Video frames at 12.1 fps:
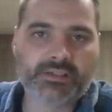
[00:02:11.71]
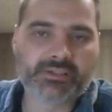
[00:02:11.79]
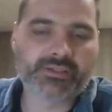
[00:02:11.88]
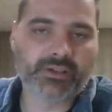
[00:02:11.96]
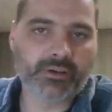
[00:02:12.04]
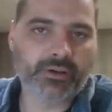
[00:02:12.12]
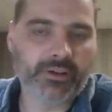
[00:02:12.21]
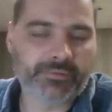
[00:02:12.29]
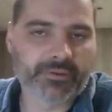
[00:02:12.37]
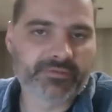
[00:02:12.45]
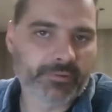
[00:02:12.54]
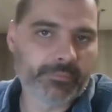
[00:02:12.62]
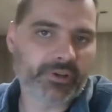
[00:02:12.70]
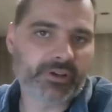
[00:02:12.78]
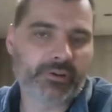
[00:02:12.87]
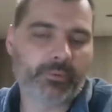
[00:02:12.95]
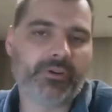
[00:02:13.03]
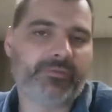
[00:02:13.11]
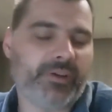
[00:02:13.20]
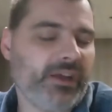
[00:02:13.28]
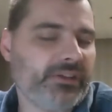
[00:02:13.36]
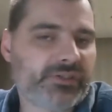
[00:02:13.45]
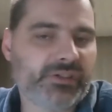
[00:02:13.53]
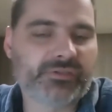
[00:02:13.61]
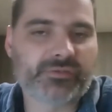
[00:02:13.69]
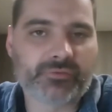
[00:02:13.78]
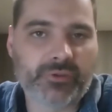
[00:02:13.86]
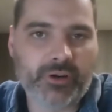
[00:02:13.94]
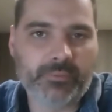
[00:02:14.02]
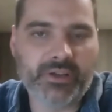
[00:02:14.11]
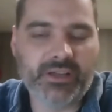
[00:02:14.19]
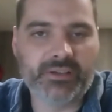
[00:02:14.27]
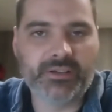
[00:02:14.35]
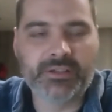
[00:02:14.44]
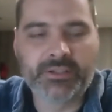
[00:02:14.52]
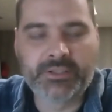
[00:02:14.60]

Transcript: So if you're familiar with ancient Roman